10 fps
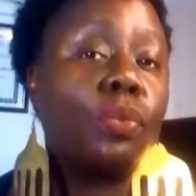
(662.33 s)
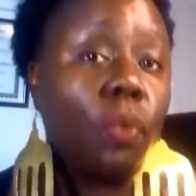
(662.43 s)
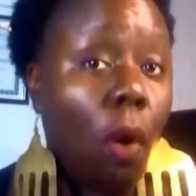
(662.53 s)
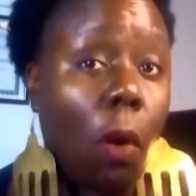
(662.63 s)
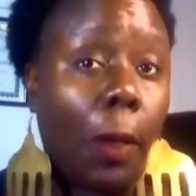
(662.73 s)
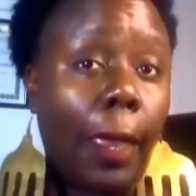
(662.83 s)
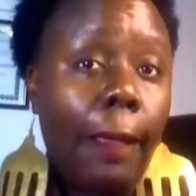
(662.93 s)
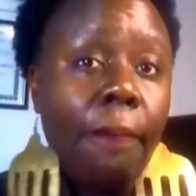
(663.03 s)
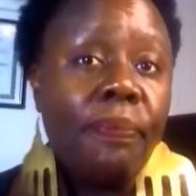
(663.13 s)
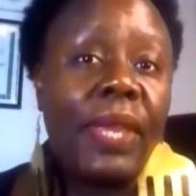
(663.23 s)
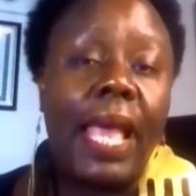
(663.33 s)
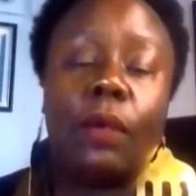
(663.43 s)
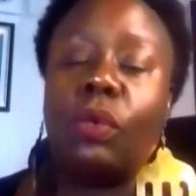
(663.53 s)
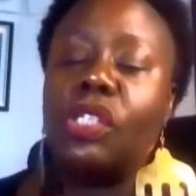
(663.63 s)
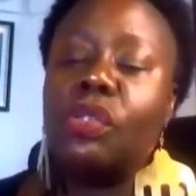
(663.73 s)
wrong.
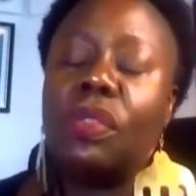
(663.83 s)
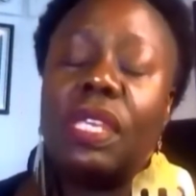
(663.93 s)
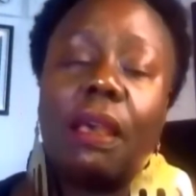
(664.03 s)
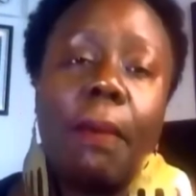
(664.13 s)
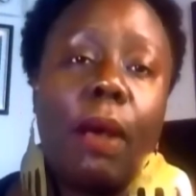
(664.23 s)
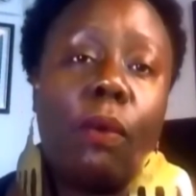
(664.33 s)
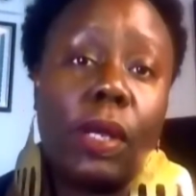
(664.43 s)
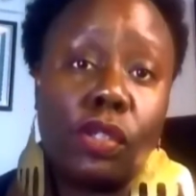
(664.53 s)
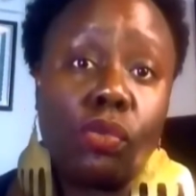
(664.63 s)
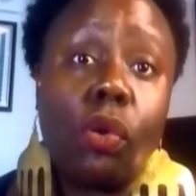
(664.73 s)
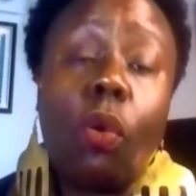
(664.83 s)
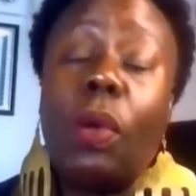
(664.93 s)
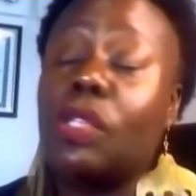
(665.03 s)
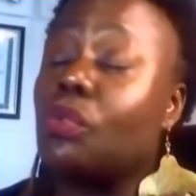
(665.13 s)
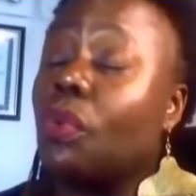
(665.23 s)
And when you think about what's wrong
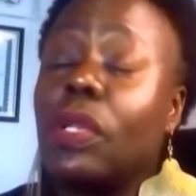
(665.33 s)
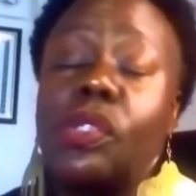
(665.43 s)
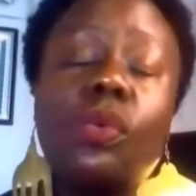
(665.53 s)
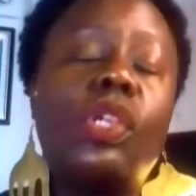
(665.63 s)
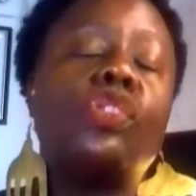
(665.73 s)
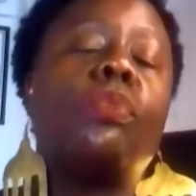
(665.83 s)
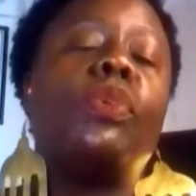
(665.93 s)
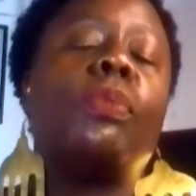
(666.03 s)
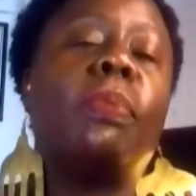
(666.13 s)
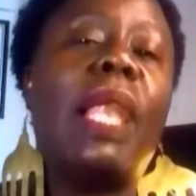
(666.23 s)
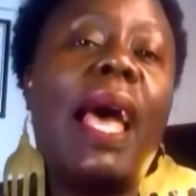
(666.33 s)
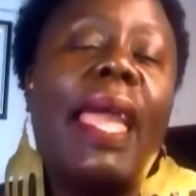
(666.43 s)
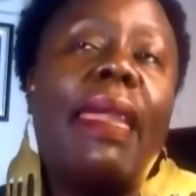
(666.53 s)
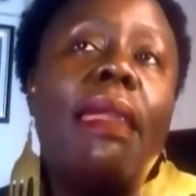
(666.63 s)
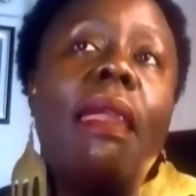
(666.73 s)
is going to
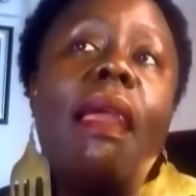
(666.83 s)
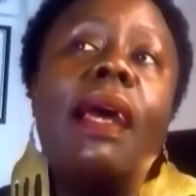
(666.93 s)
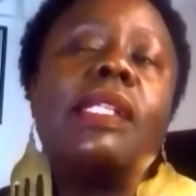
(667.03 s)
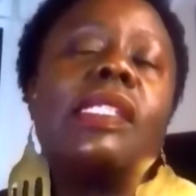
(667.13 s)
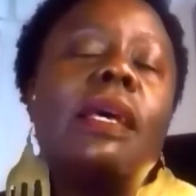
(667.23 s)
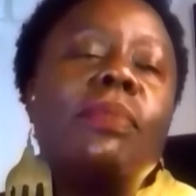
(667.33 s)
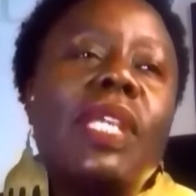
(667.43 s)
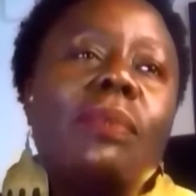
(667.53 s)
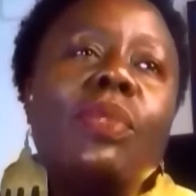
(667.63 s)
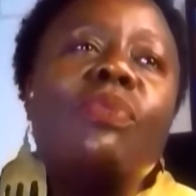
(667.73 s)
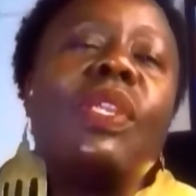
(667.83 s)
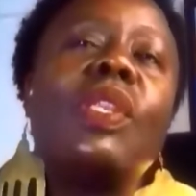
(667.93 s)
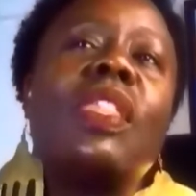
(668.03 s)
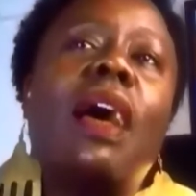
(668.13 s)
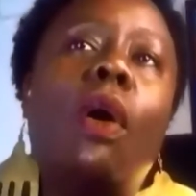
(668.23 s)
multiply. And sometimes
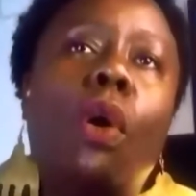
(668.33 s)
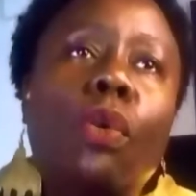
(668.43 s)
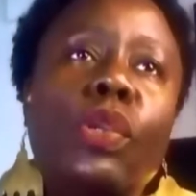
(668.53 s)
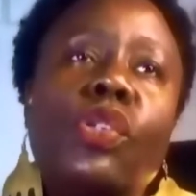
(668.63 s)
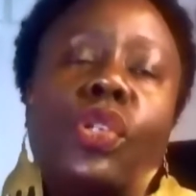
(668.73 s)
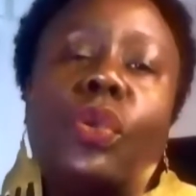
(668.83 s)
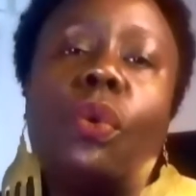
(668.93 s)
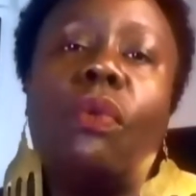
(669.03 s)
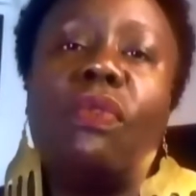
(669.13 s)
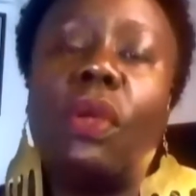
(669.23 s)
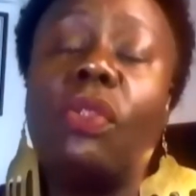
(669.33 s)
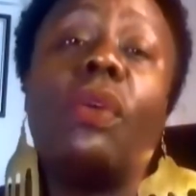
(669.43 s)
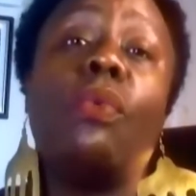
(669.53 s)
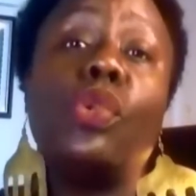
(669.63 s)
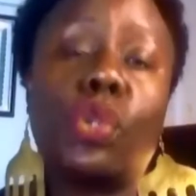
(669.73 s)
even the origin of
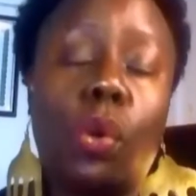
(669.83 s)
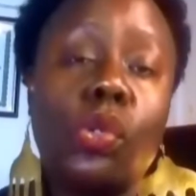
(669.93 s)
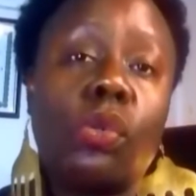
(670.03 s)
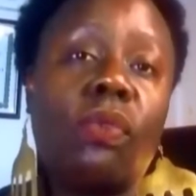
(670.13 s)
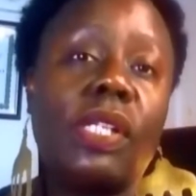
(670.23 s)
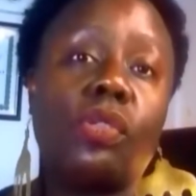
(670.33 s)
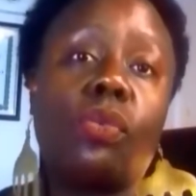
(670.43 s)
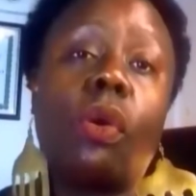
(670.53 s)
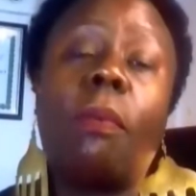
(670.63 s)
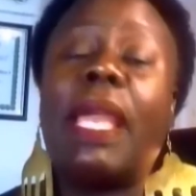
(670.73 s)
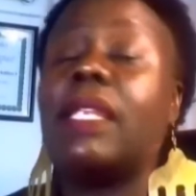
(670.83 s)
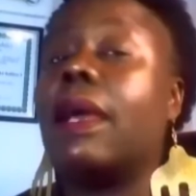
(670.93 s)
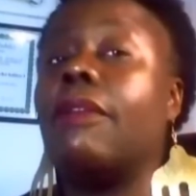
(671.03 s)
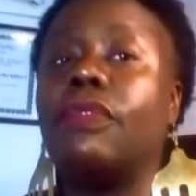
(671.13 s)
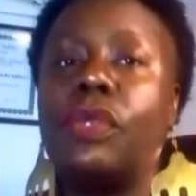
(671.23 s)
the root cause of what's wrong might
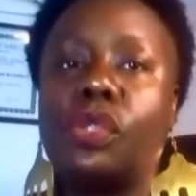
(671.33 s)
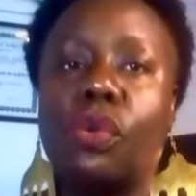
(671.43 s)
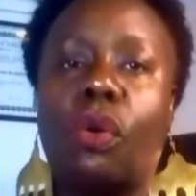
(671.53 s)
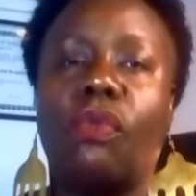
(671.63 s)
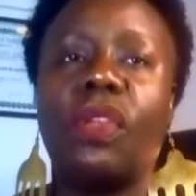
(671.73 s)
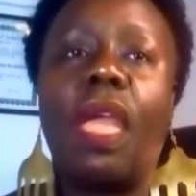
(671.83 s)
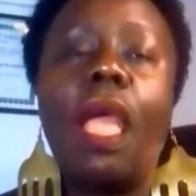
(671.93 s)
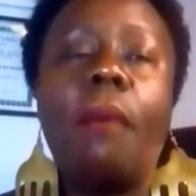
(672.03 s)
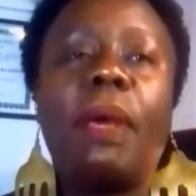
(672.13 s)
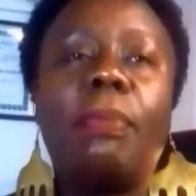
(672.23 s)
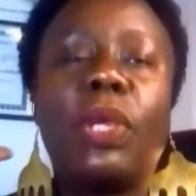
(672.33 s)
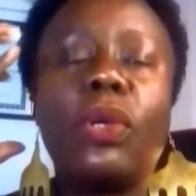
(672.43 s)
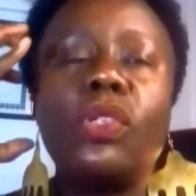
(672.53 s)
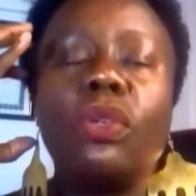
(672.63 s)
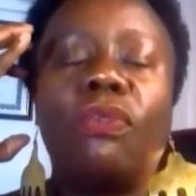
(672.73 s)
have resolved. But
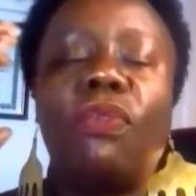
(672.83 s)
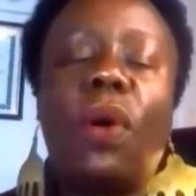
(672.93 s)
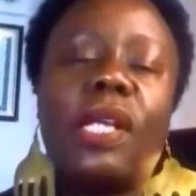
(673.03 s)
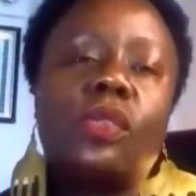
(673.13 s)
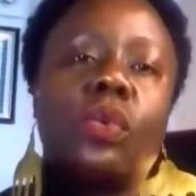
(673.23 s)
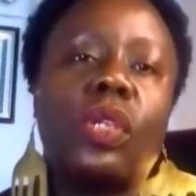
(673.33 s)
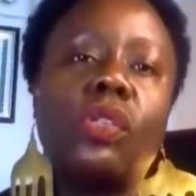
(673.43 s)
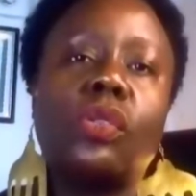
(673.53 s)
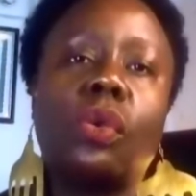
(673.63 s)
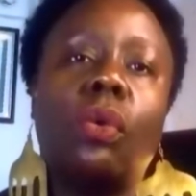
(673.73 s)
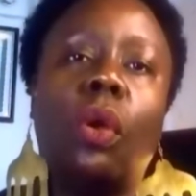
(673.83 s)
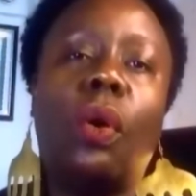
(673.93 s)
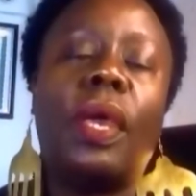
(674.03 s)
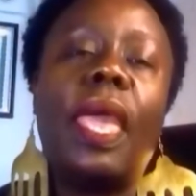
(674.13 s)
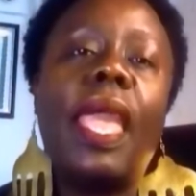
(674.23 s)
because you focus on it so
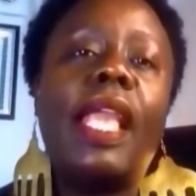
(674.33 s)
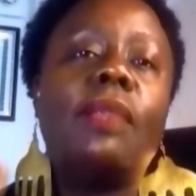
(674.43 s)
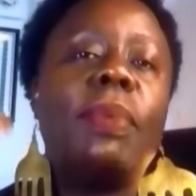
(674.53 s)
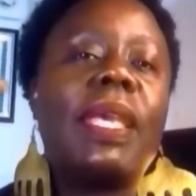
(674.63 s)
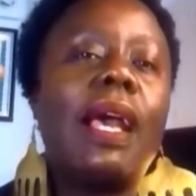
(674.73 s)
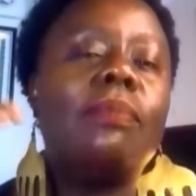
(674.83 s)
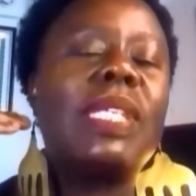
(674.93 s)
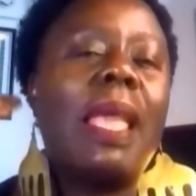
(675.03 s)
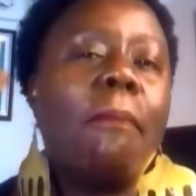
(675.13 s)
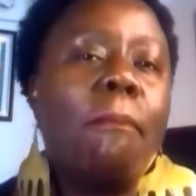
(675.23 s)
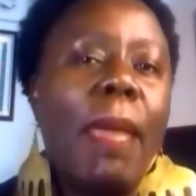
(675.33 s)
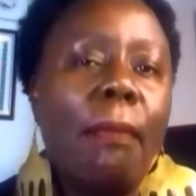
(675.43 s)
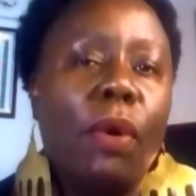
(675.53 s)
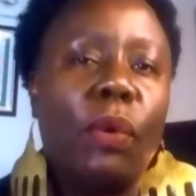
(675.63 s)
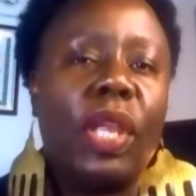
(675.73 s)
long, it becomes a
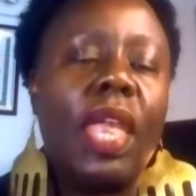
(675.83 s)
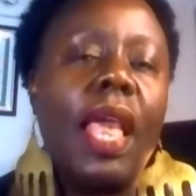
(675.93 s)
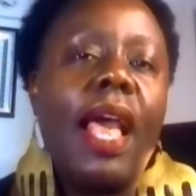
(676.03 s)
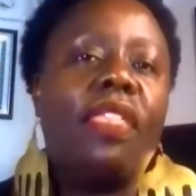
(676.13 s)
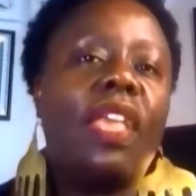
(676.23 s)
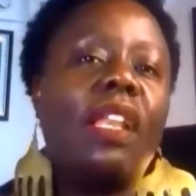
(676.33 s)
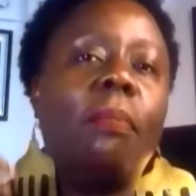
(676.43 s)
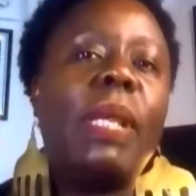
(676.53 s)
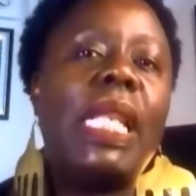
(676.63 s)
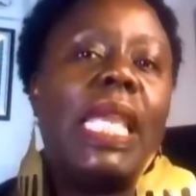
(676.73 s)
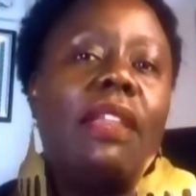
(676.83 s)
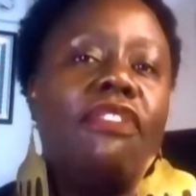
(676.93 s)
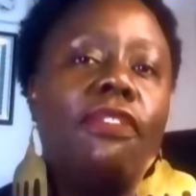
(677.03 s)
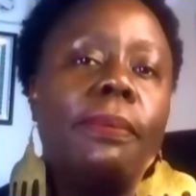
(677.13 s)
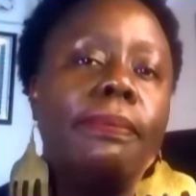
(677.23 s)
memory and then a
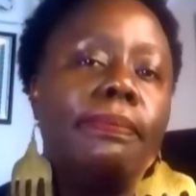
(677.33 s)
belief.